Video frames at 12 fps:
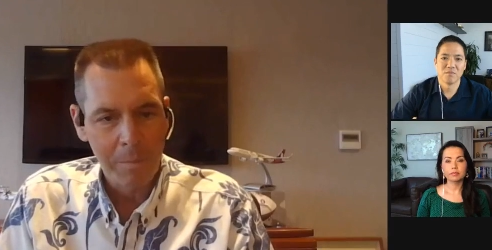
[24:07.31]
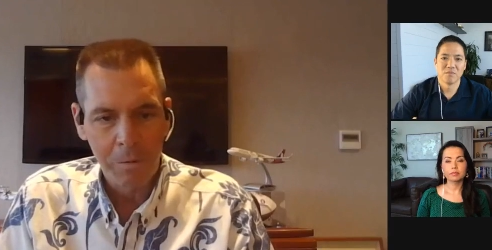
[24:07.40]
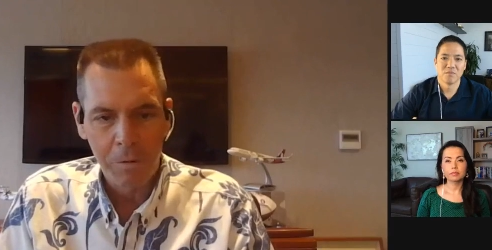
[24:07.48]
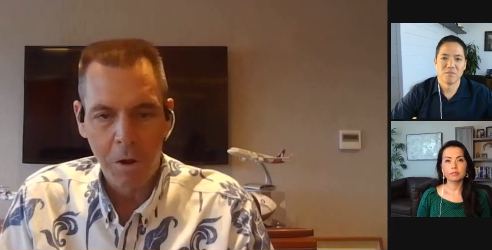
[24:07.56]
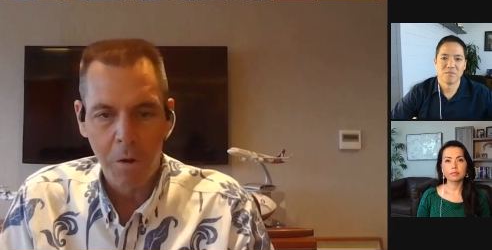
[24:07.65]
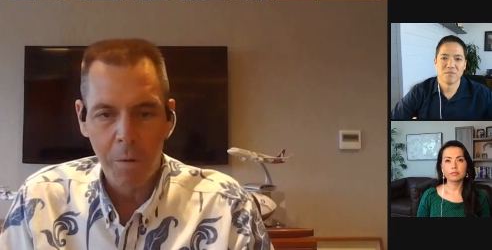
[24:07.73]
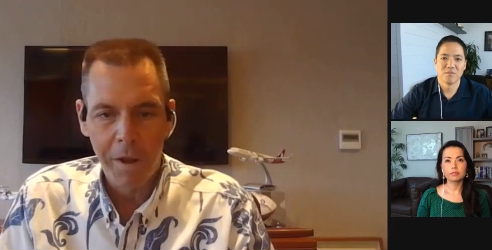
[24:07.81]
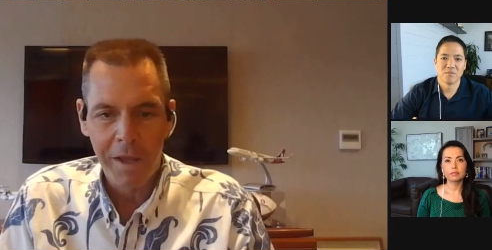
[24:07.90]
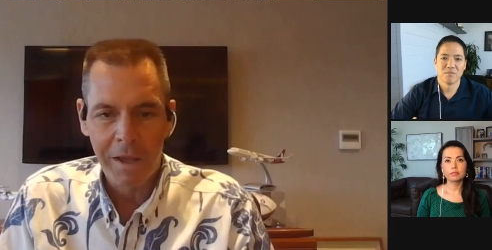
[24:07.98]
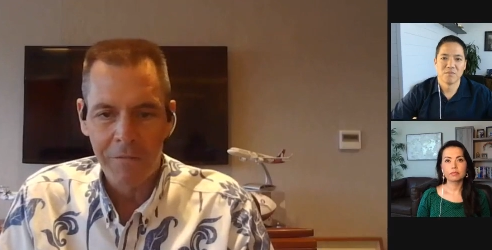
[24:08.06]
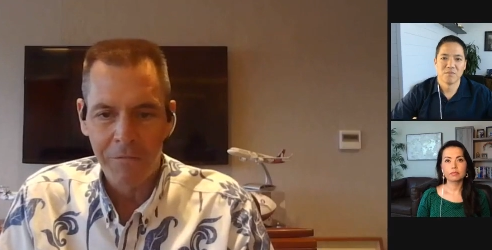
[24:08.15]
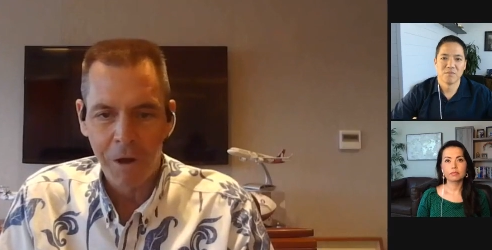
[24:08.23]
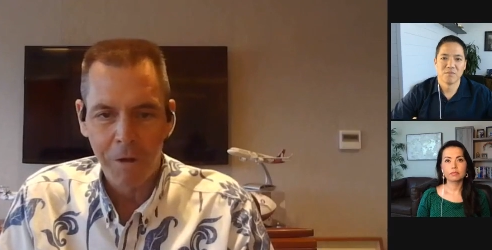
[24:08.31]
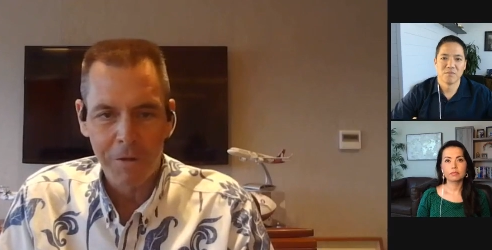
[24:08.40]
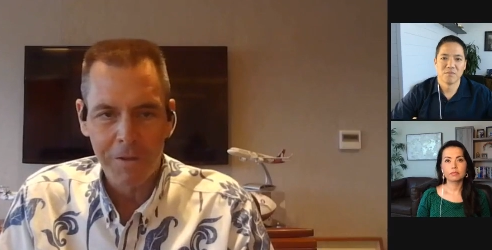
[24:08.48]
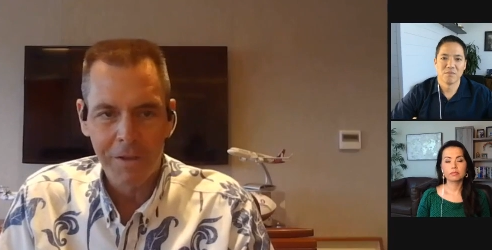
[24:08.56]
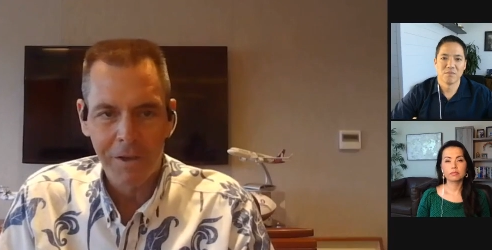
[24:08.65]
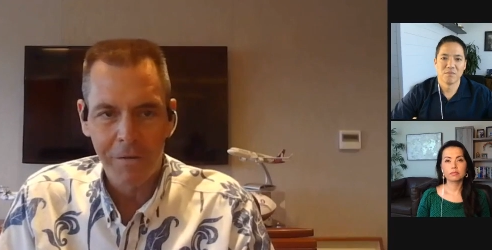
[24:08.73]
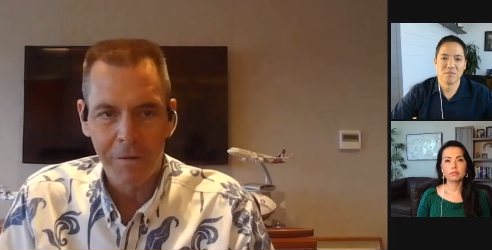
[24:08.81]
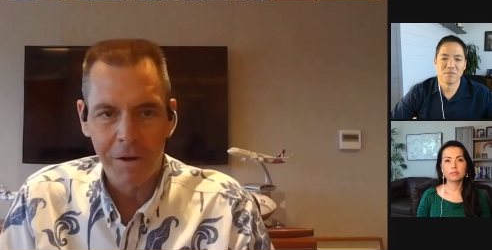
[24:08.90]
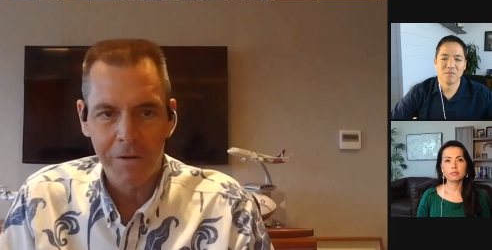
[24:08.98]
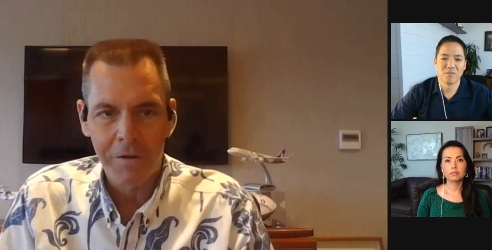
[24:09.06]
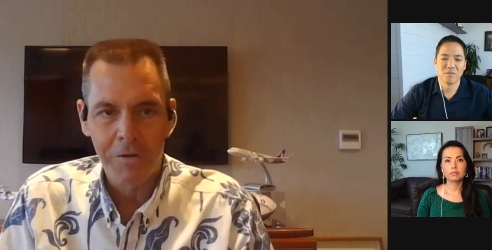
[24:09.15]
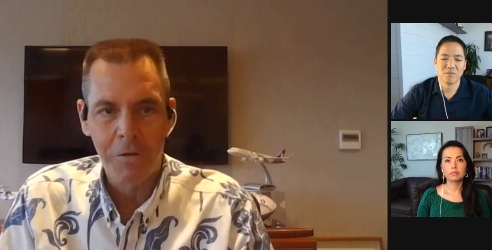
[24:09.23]
Speaker 1: people going and
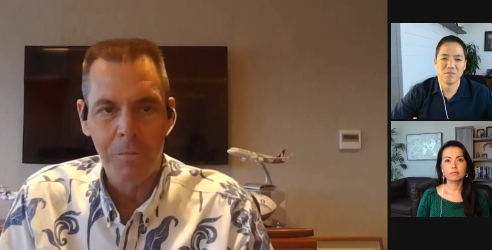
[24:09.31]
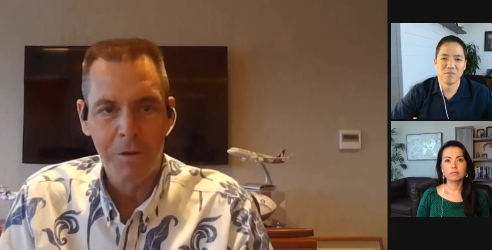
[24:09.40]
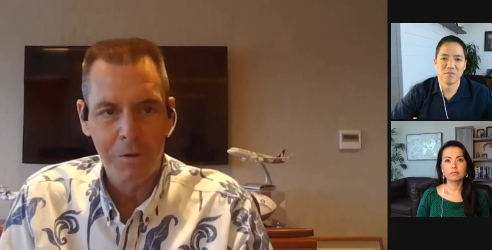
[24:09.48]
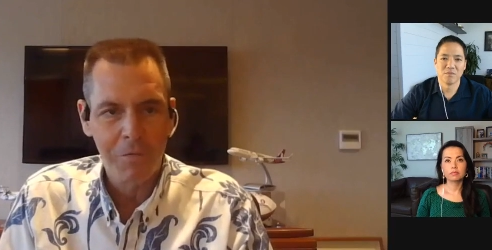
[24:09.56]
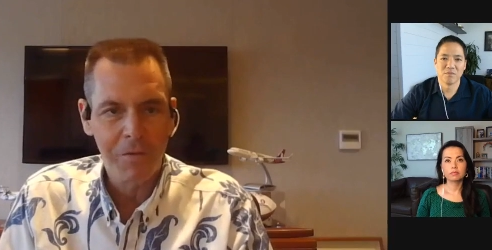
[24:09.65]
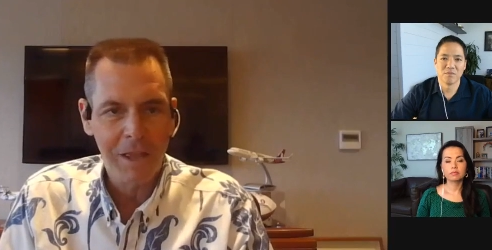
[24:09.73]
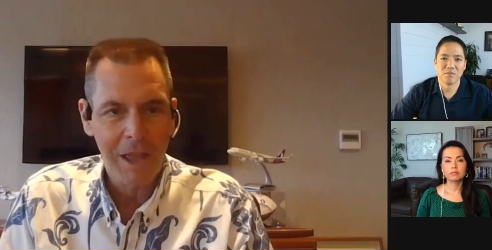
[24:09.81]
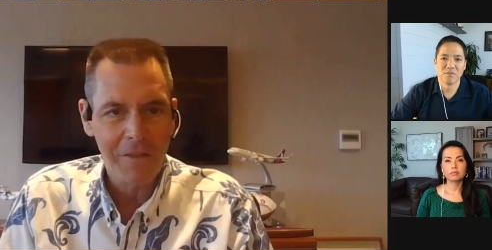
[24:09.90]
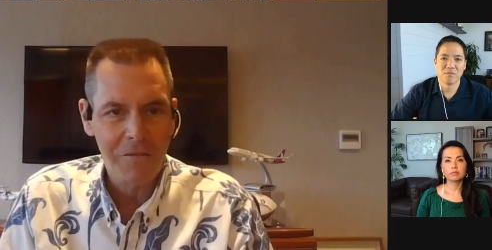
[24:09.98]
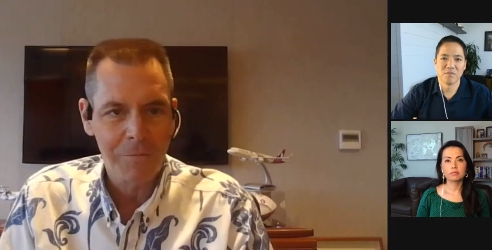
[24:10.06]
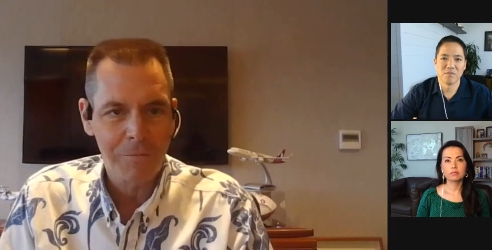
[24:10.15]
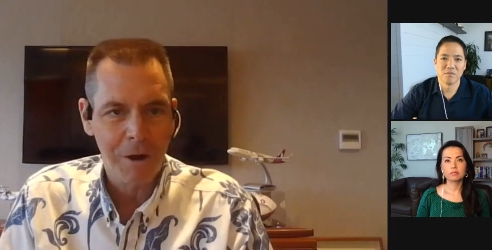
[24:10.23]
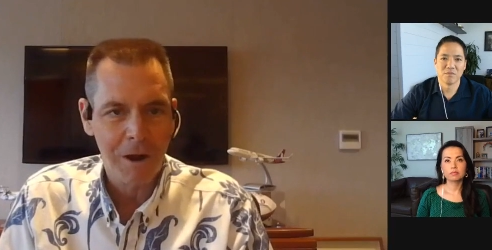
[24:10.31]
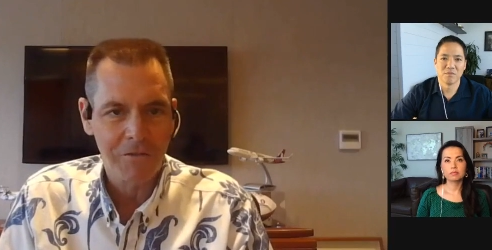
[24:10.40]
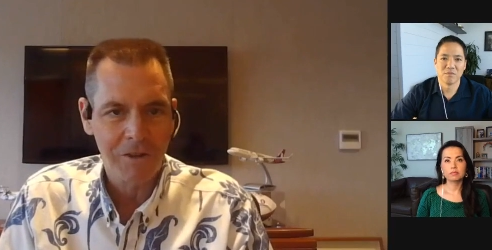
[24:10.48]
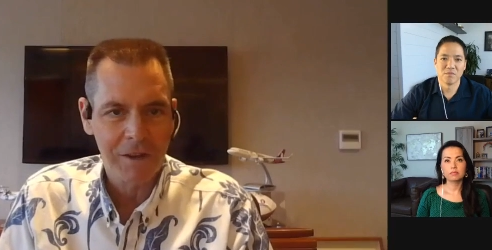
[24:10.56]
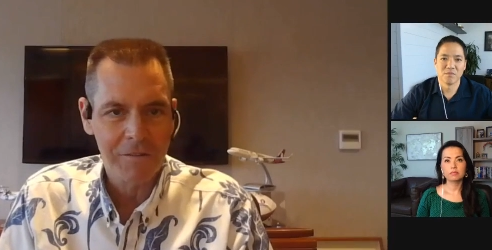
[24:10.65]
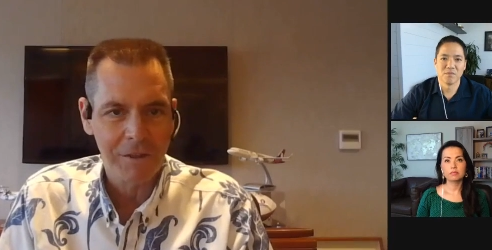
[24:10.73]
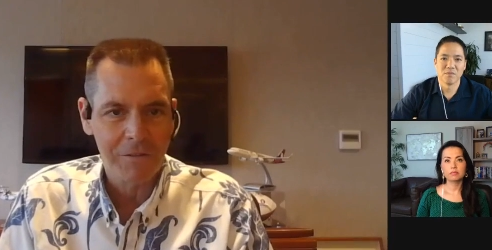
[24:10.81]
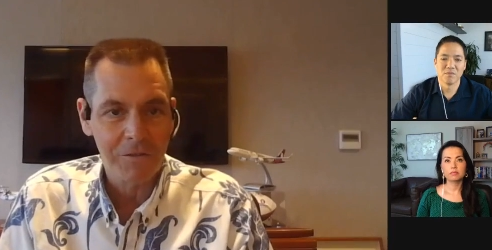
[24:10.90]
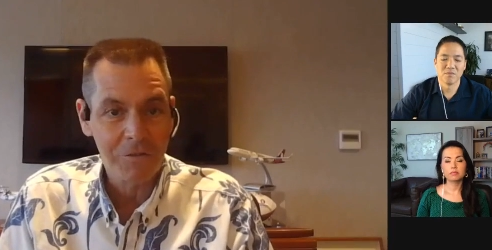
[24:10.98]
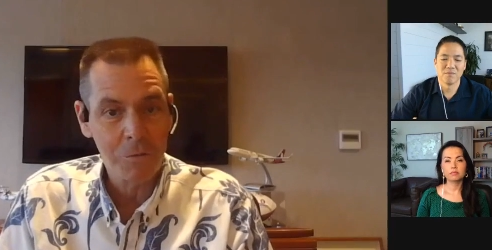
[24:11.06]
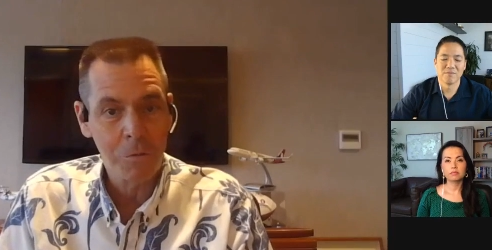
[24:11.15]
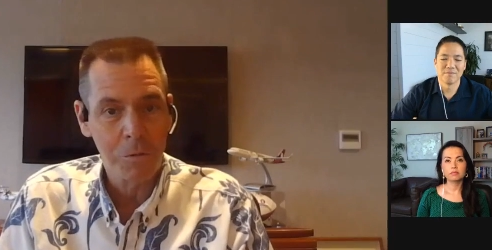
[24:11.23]
volunteering to do beautification projects
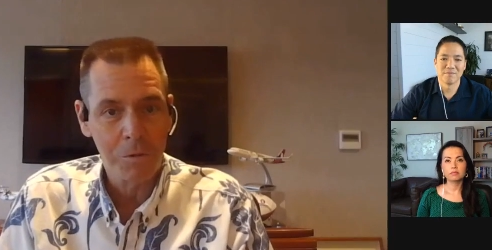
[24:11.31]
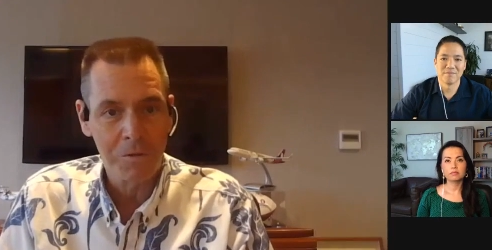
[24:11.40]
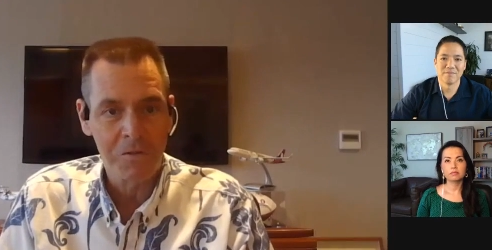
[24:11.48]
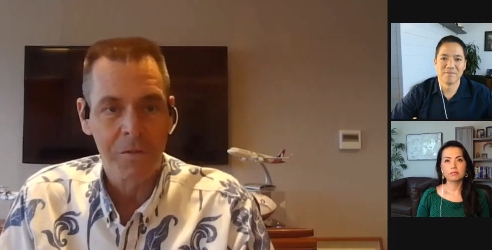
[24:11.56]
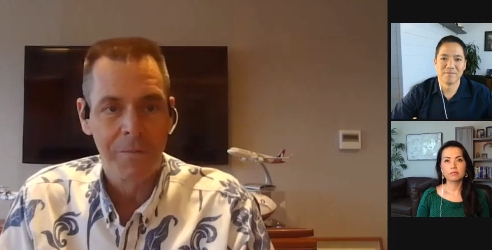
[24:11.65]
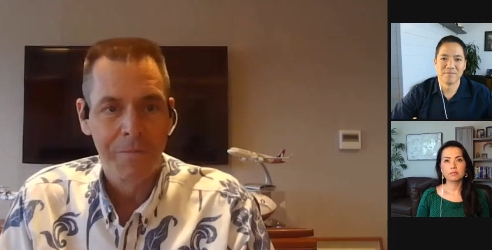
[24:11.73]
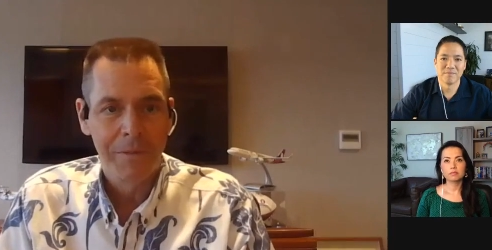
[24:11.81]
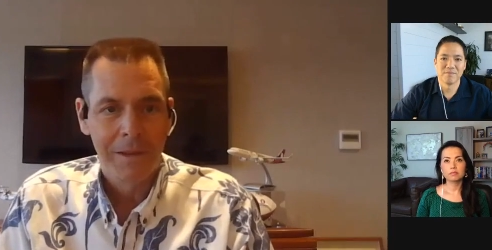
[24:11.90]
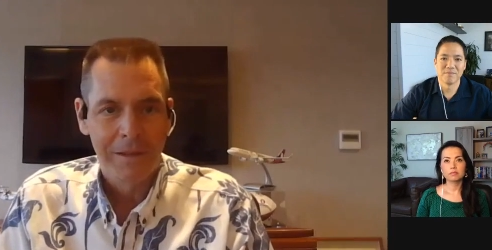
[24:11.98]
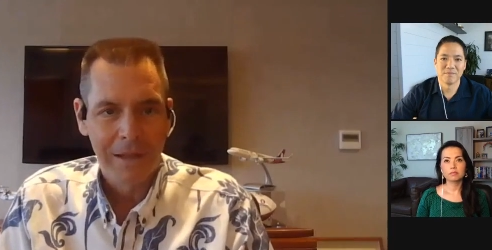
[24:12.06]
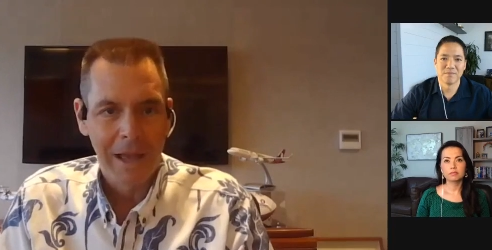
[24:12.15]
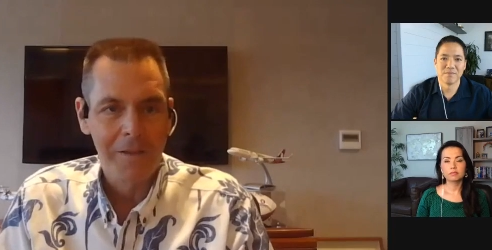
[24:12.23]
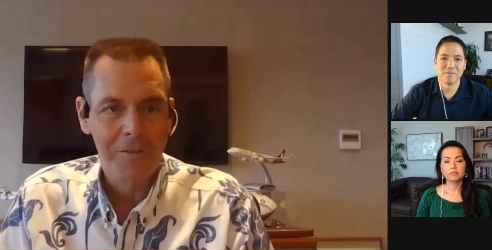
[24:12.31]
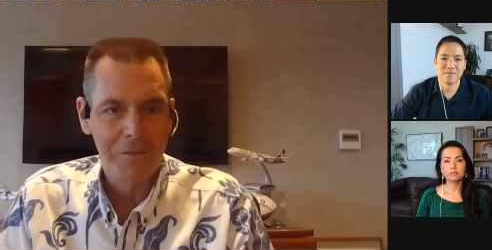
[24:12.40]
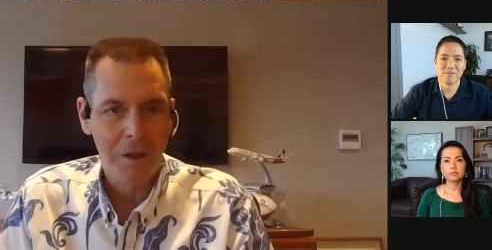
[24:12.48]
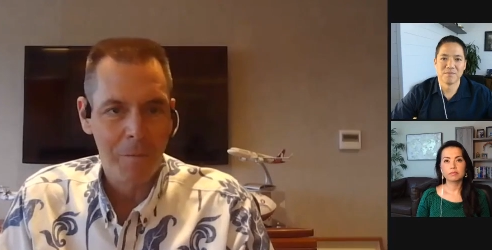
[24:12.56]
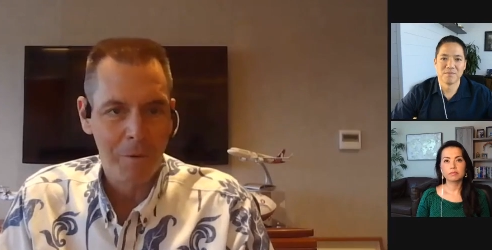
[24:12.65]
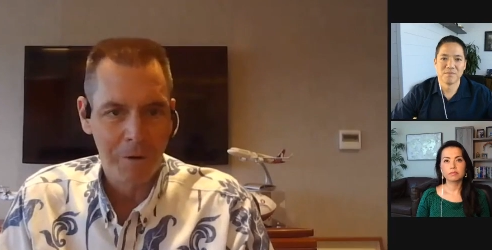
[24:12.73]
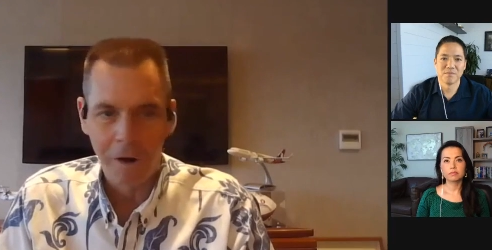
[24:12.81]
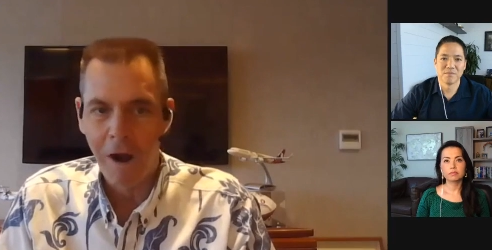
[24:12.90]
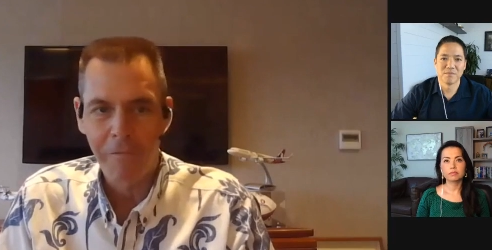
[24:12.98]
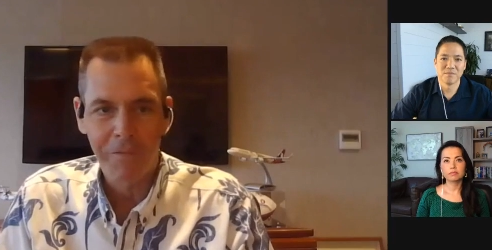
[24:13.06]
at schools last summer,